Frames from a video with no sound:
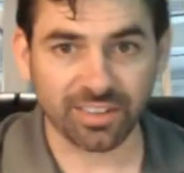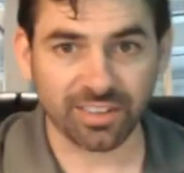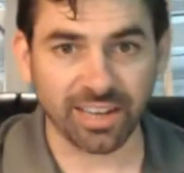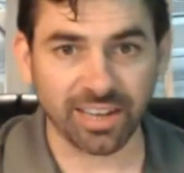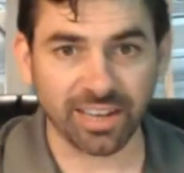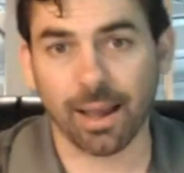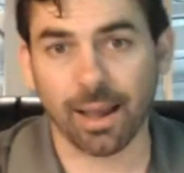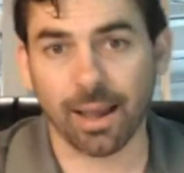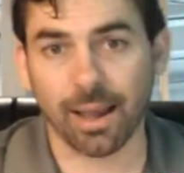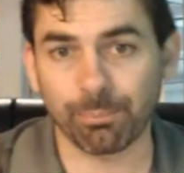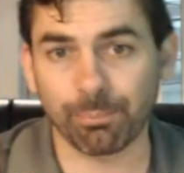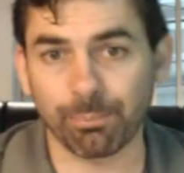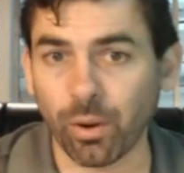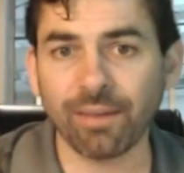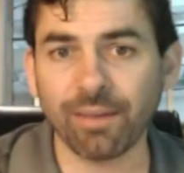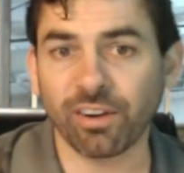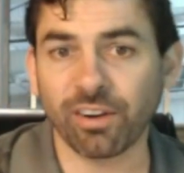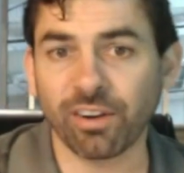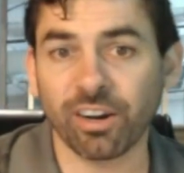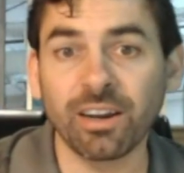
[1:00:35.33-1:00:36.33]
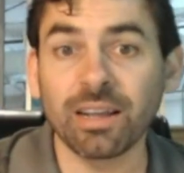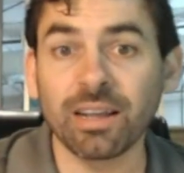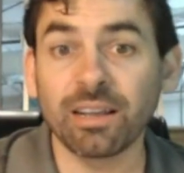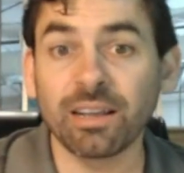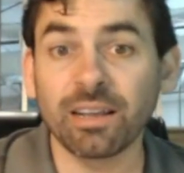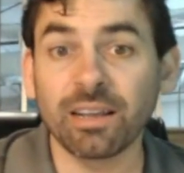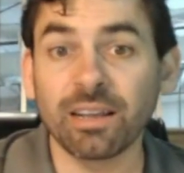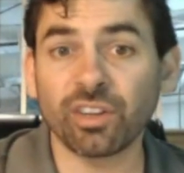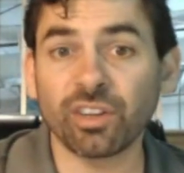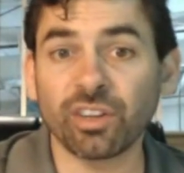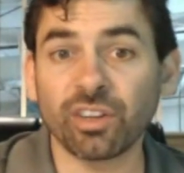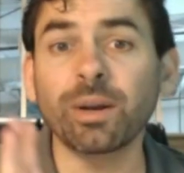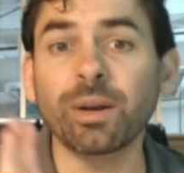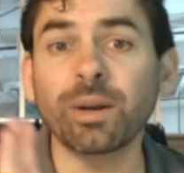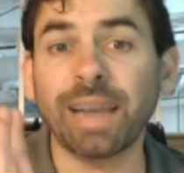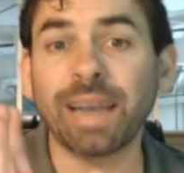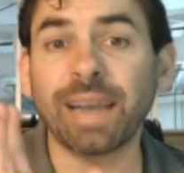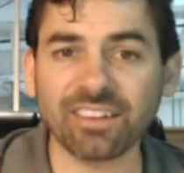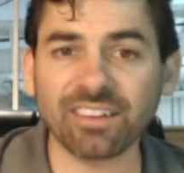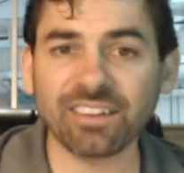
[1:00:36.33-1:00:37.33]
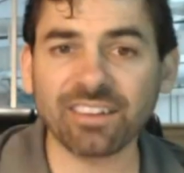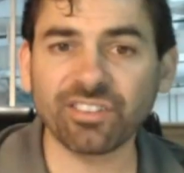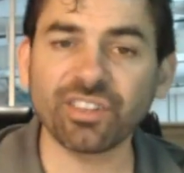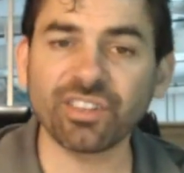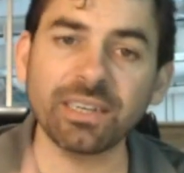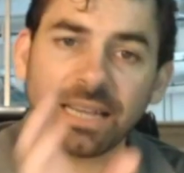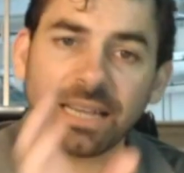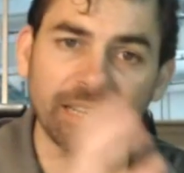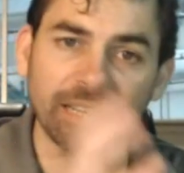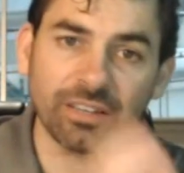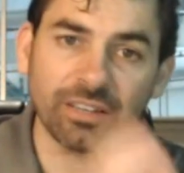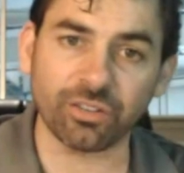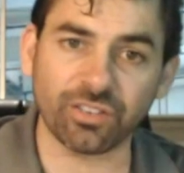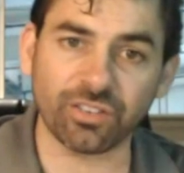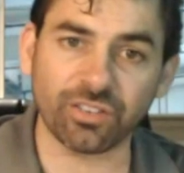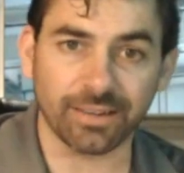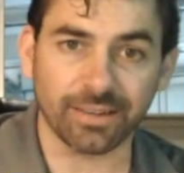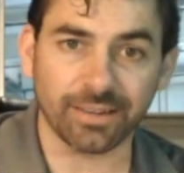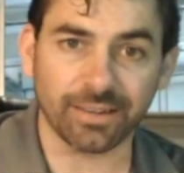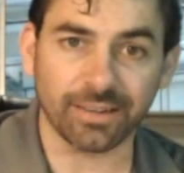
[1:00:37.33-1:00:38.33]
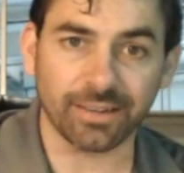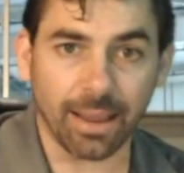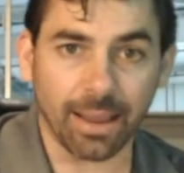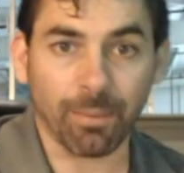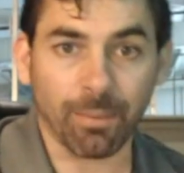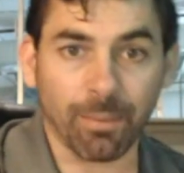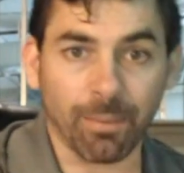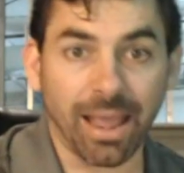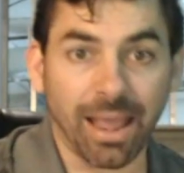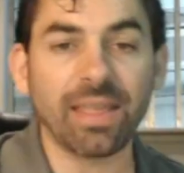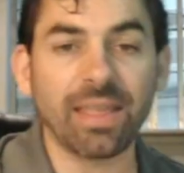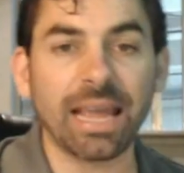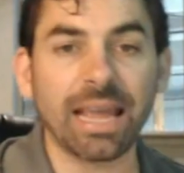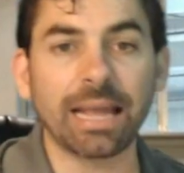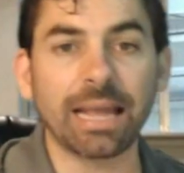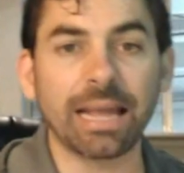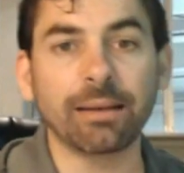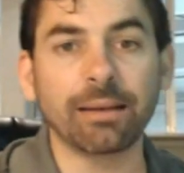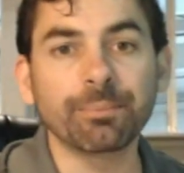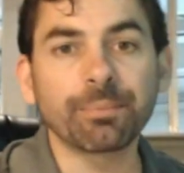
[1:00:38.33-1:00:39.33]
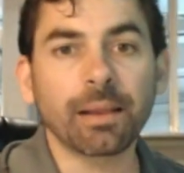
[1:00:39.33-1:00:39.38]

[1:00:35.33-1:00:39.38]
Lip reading: up, whatever. So you do an action and you say your name, and then